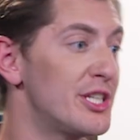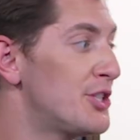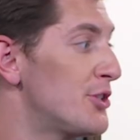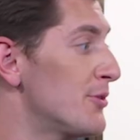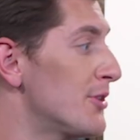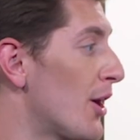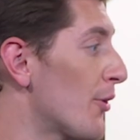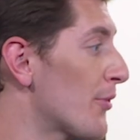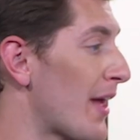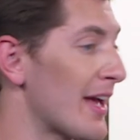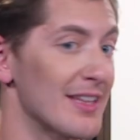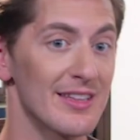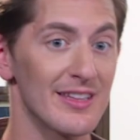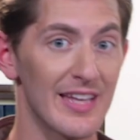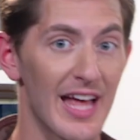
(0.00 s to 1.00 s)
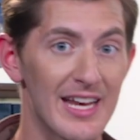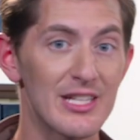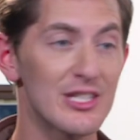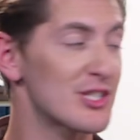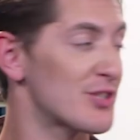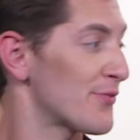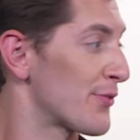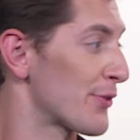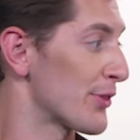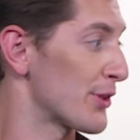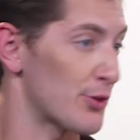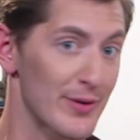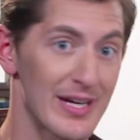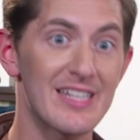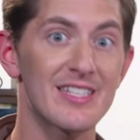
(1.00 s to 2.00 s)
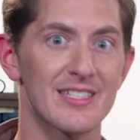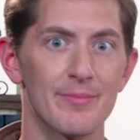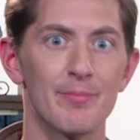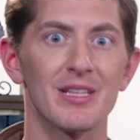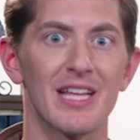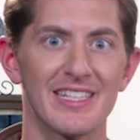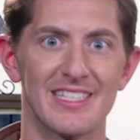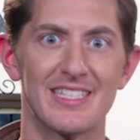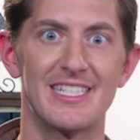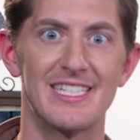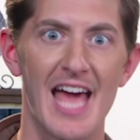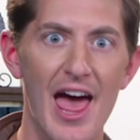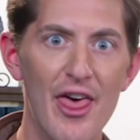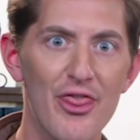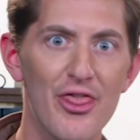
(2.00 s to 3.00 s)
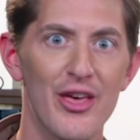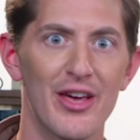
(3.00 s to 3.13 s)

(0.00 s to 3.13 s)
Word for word: did you know that lettuce for the Greeks symbolized death?